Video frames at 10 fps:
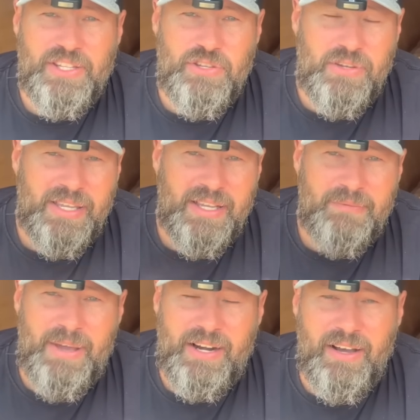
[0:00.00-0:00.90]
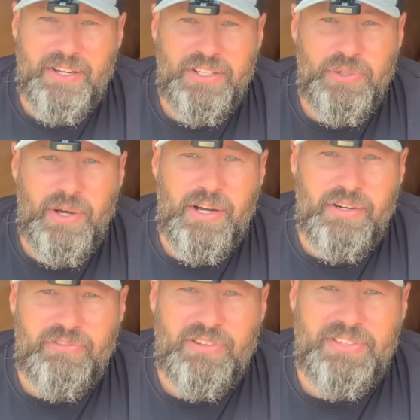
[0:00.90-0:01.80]
that you can get about $100 to
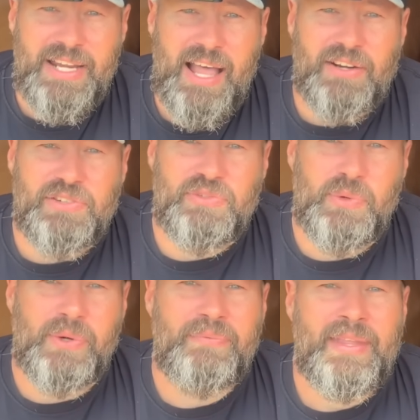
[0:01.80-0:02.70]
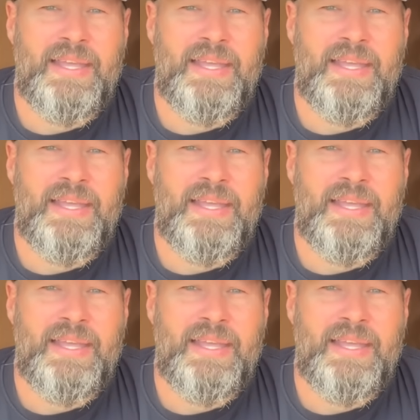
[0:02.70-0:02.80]
$150 for,